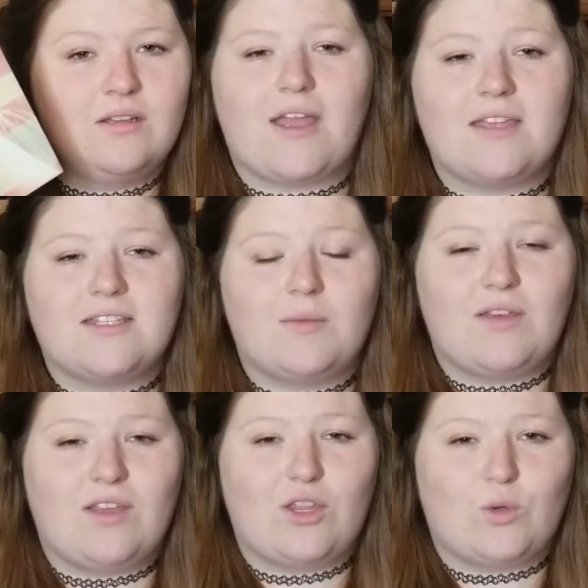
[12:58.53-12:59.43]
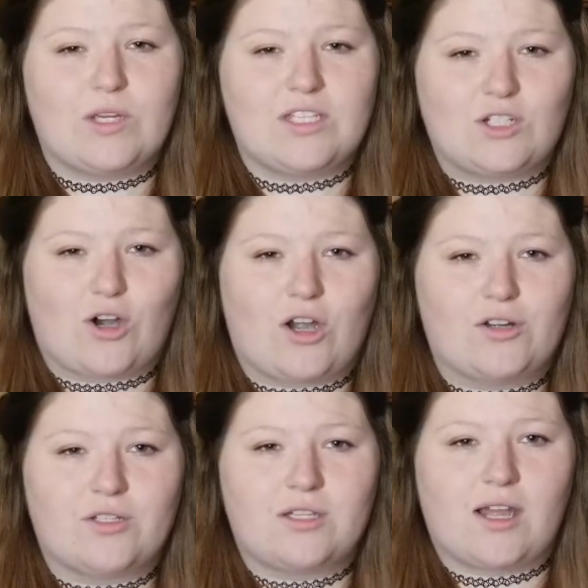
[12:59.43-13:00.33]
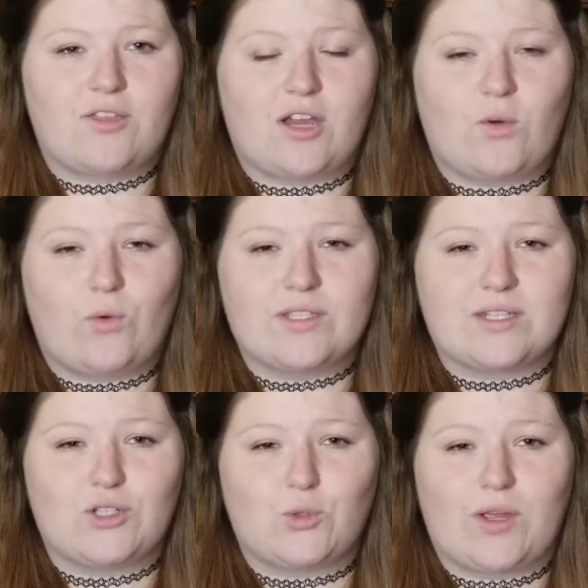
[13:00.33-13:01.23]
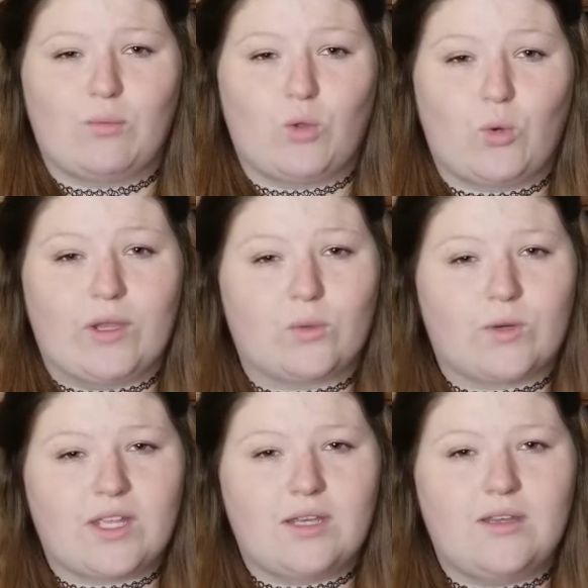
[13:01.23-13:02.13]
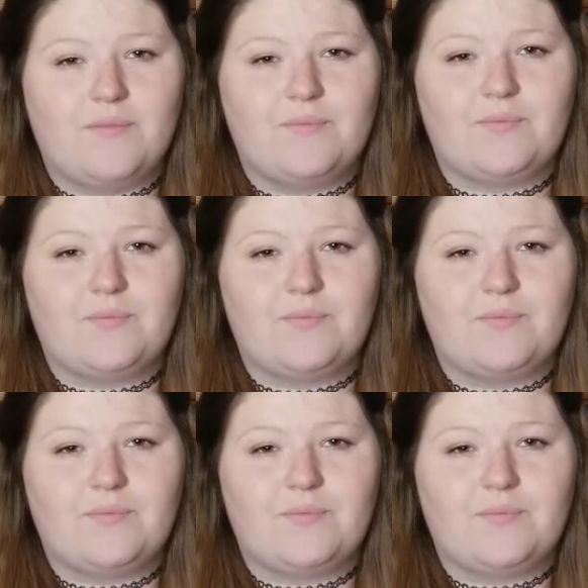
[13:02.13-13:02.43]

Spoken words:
I ended up giving it 3 stars. I thought it was an enjoyable, quick read.